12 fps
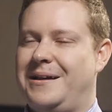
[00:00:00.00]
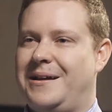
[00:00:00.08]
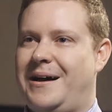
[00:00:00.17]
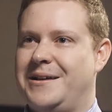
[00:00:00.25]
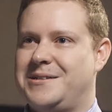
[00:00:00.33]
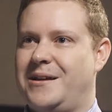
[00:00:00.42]

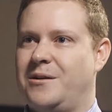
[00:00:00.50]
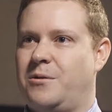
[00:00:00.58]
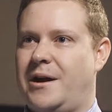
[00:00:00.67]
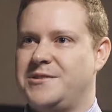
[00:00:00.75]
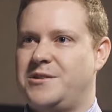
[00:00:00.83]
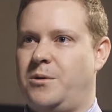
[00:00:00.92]
content
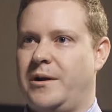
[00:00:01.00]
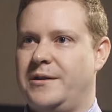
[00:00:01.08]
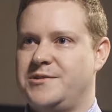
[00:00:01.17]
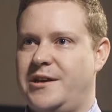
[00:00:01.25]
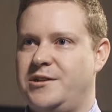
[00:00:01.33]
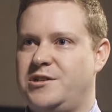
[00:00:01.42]
across the
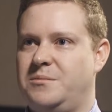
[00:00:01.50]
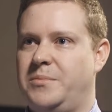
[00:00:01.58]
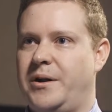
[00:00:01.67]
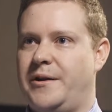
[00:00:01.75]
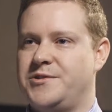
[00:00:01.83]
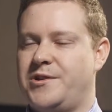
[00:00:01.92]
organization,
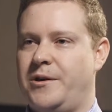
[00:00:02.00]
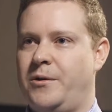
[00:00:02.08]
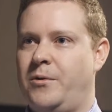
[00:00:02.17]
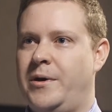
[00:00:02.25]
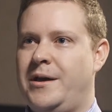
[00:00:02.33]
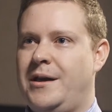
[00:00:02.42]
but
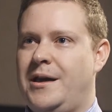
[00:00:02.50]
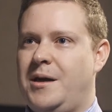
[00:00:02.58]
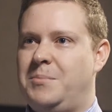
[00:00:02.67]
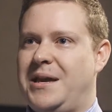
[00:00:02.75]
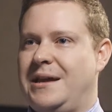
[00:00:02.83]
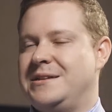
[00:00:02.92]
also
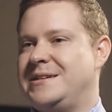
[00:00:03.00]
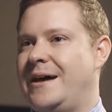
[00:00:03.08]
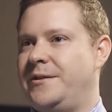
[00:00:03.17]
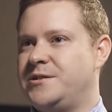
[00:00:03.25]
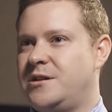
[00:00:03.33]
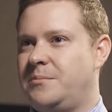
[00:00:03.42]
being
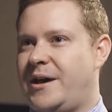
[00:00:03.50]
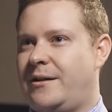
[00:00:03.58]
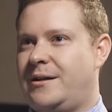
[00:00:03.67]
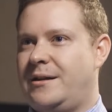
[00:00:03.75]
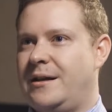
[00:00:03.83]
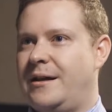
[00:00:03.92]
intelligent
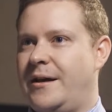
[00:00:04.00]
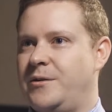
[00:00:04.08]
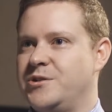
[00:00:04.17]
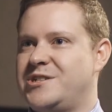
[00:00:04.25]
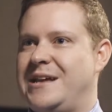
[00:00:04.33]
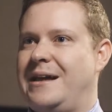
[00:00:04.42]
about it and
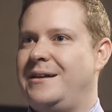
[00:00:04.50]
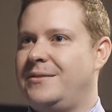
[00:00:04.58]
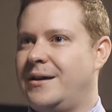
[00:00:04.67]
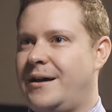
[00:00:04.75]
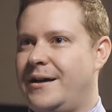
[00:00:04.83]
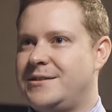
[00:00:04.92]
understanding
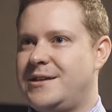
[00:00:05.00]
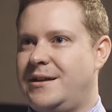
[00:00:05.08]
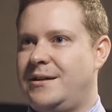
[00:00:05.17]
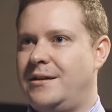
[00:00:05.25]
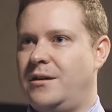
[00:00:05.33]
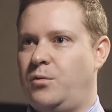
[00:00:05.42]
the
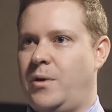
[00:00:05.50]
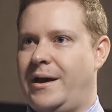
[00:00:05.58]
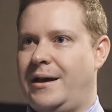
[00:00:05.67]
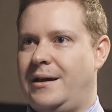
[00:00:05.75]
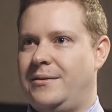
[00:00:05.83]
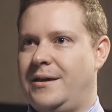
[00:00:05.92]
content in a
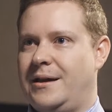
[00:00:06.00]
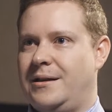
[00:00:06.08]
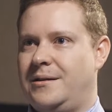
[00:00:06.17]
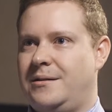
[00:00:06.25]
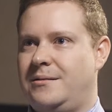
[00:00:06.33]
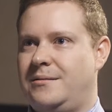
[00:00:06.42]
way
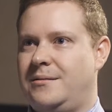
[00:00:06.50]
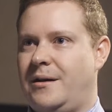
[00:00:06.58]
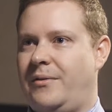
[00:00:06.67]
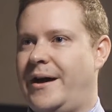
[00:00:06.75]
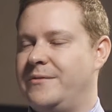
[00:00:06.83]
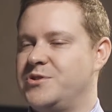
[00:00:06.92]
that
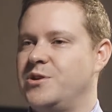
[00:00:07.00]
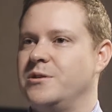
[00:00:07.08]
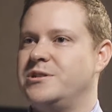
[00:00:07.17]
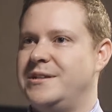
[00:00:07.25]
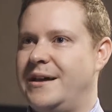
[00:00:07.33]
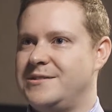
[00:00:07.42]
a lot of
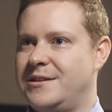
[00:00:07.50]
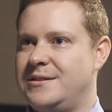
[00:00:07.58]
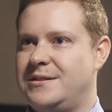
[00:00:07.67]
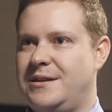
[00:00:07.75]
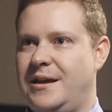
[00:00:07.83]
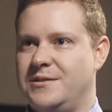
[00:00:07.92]
search
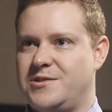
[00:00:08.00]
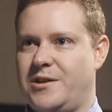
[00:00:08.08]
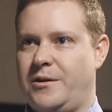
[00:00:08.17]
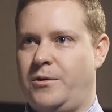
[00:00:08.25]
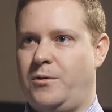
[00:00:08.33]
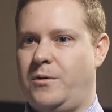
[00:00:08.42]
doesn't. And
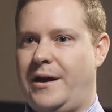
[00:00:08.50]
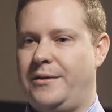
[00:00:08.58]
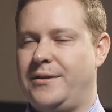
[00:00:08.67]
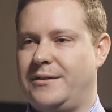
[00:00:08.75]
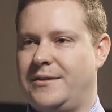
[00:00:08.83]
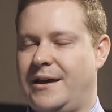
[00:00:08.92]
so I
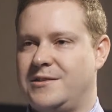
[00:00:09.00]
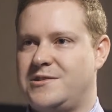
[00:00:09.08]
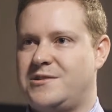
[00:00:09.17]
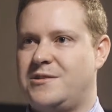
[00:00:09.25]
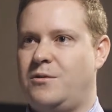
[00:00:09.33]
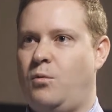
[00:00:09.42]
think
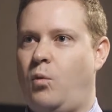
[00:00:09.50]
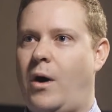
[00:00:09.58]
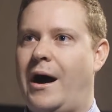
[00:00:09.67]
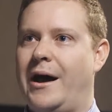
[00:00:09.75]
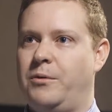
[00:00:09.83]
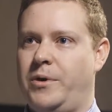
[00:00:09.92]
that's
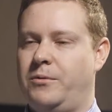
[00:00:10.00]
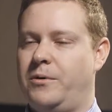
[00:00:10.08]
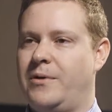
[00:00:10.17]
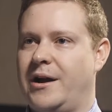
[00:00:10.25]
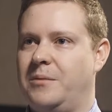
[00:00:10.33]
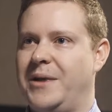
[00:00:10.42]
why we
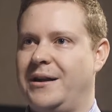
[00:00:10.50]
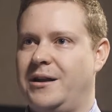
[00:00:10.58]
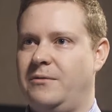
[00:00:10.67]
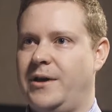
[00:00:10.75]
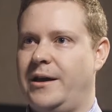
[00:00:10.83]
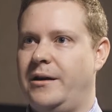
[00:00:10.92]
would recommend
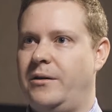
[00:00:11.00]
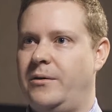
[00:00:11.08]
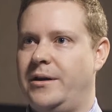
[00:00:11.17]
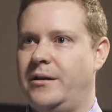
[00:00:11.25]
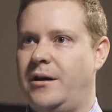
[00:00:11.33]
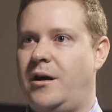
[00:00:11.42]

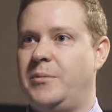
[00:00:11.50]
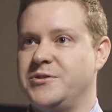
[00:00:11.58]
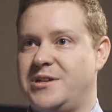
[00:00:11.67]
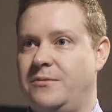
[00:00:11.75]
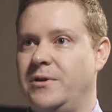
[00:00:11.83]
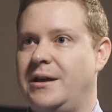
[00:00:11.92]
Coveo in
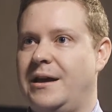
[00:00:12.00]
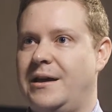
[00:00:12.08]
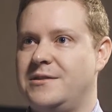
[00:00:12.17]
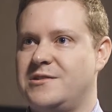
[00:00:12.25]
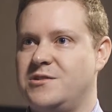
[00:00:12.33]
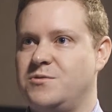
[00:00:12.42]
almost every
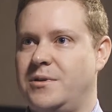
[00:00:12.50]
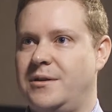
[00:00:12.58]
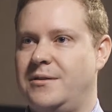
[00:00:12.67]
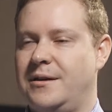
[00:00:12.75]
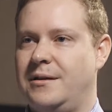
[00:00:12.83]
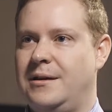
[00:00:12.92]
case, is
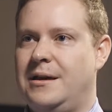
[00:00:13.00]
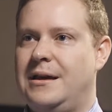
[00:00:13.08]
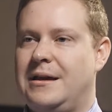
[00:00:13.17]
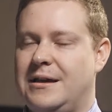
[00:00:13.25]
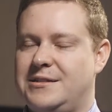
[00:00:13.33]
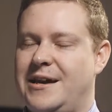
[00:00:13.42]
really the
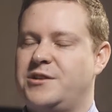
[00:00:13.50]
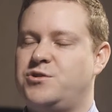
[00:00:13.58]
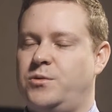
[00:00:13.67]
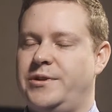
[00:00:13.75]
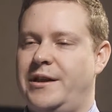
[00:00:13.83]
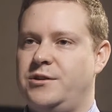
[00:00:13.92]

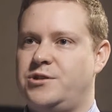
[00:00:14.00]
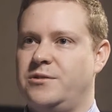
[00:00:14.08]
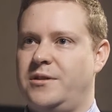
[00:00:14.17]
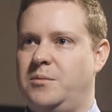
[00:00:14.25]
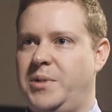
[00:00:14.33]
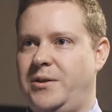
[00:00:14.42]
contextual nature,
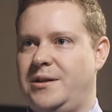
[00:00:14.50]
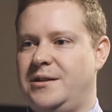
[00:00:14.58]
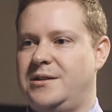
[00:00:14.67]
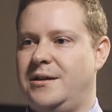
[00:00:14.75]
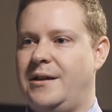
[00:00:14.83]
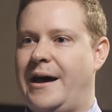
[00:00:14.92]
the ability
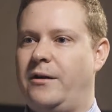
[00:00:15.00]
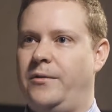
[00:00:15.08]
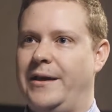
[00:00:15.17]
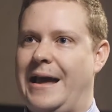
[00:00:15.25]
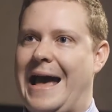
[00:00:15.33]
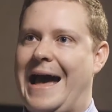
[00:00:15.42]
to not
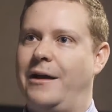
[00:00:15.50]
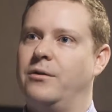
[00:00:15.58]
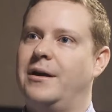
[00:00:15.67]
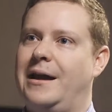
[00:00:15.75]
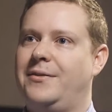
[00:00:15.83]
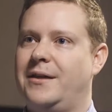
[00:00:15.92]
only
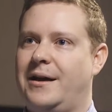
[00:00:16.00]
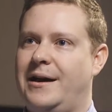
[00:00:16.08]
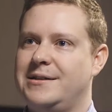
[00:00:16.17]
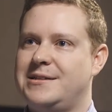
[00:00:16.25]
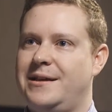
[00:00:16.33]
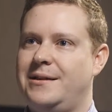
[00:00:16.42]
aggregate the
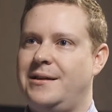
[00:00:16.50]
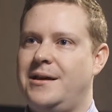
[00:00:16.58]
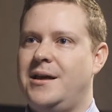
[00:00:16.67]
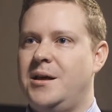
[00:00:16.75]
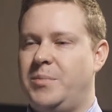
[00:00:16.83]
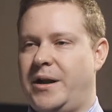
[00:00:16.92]
content,
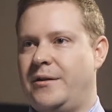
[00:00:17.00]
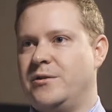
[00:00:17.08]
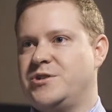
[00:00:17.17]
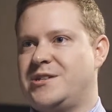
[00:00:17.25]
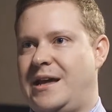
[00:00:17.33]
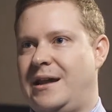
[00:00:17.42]
but
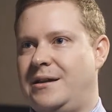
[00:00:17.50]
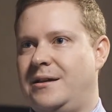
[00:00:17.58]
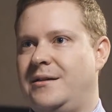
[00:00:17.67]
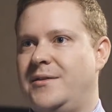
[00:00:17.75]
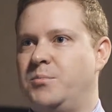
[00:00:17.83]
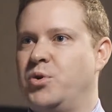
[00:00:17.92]
understand
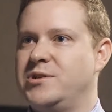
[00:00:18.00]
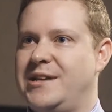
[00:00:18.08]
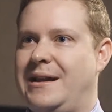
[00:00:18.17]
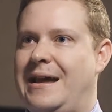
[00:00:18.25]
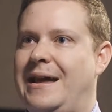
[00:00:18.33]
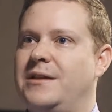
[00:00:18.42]
it and then
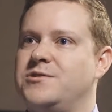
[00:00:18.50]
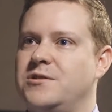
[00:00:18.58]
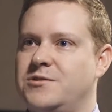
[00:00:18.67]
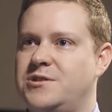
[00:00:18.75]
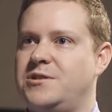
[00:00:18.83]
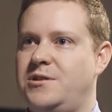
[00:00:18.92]
present
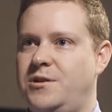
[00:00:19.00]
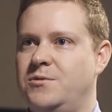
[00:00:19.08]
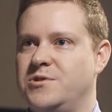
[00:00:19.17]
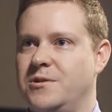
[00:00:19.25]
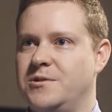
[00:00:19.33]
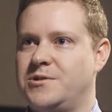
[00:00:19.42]
answers to
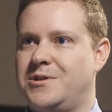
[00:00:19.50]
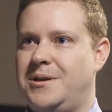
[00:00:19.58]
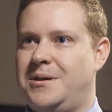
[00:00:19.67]
users